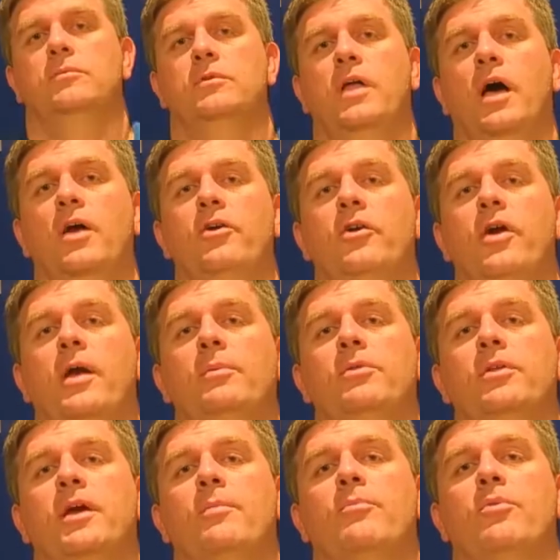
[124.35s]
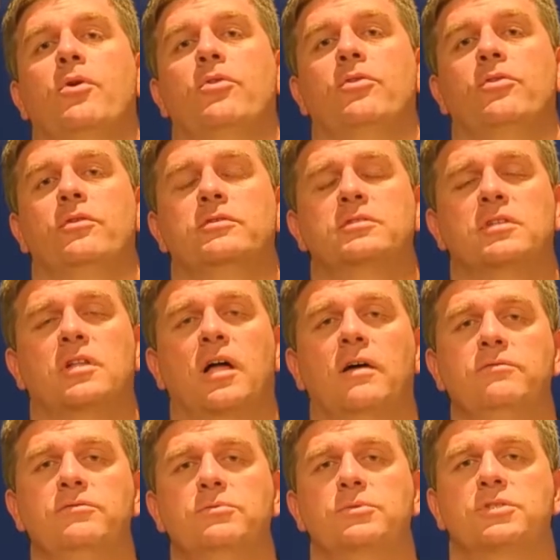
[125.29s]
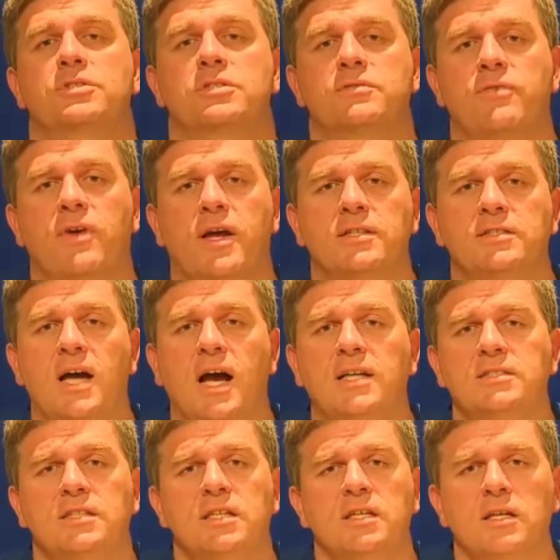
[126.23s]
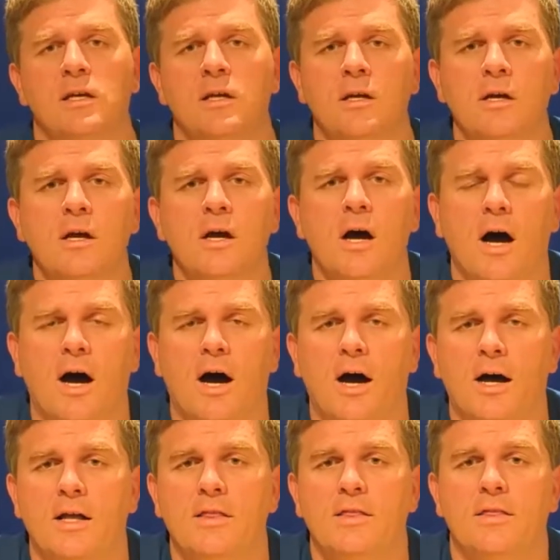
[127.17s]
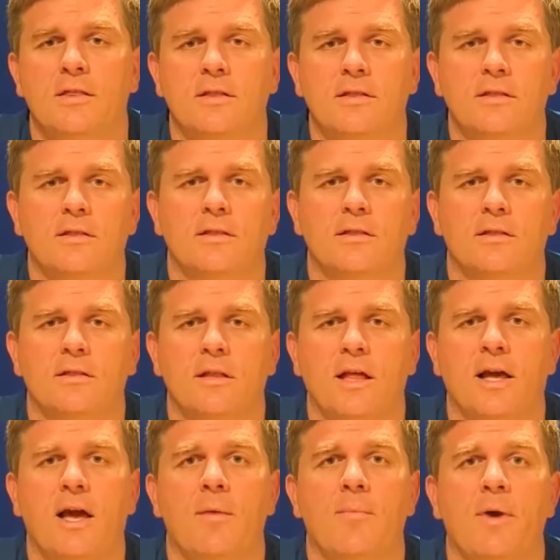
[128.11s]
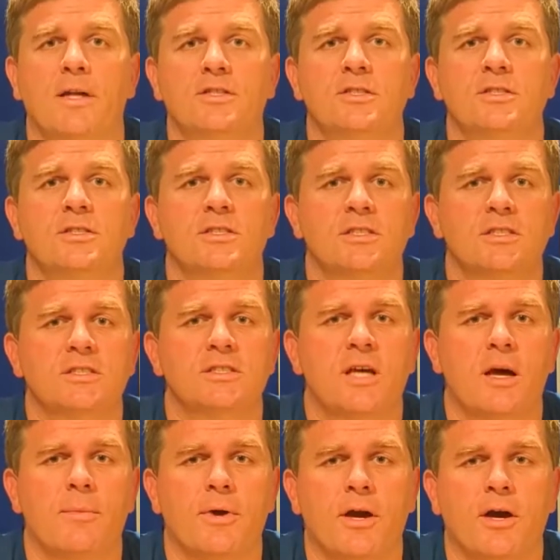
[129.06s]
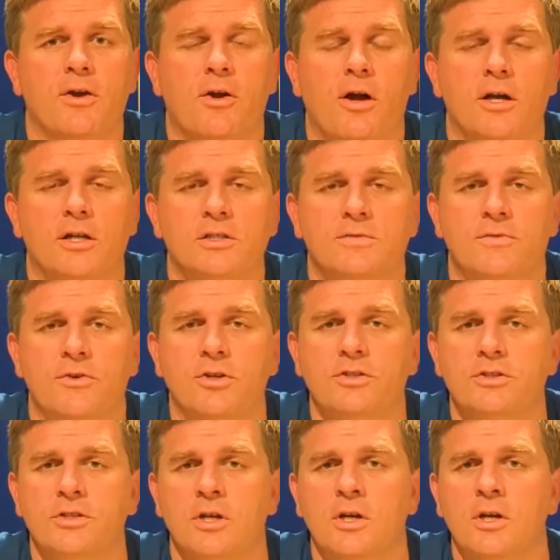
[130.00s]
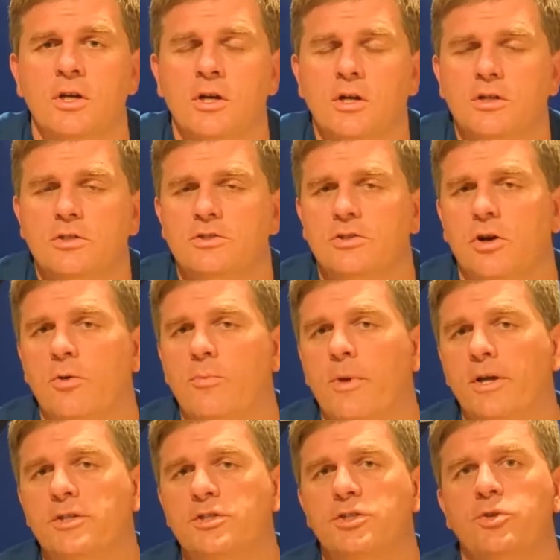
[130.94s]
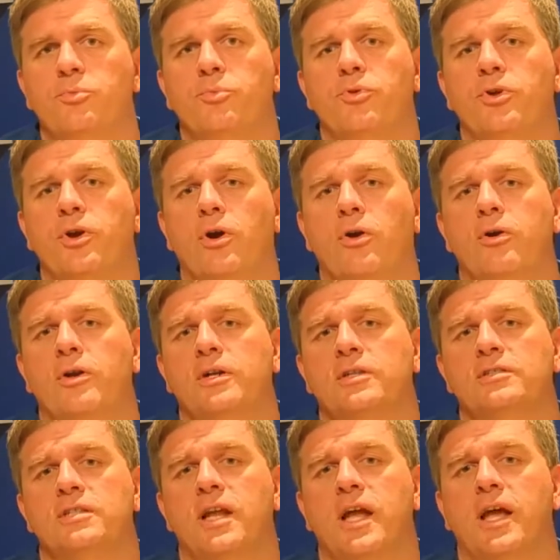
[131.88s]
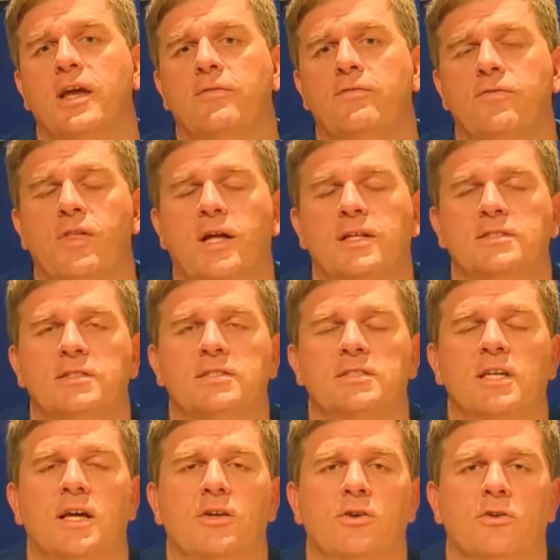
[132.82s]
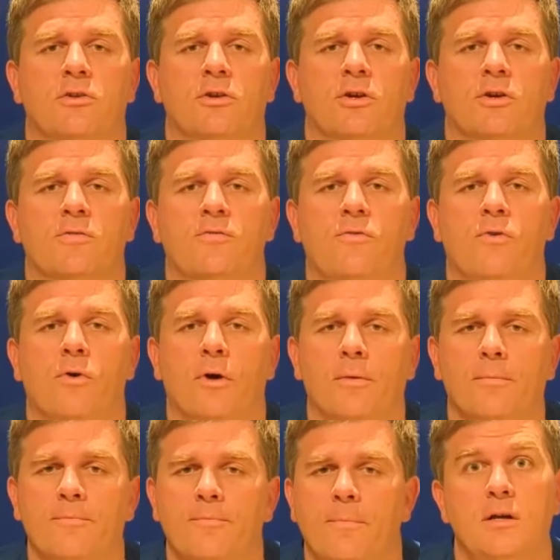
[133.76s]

Now you're able to get both of those gloves, which is fantastic. Like I mentioned, this is coming out on August 1st, so make sure you pre-order it today if that's the set you're looking for.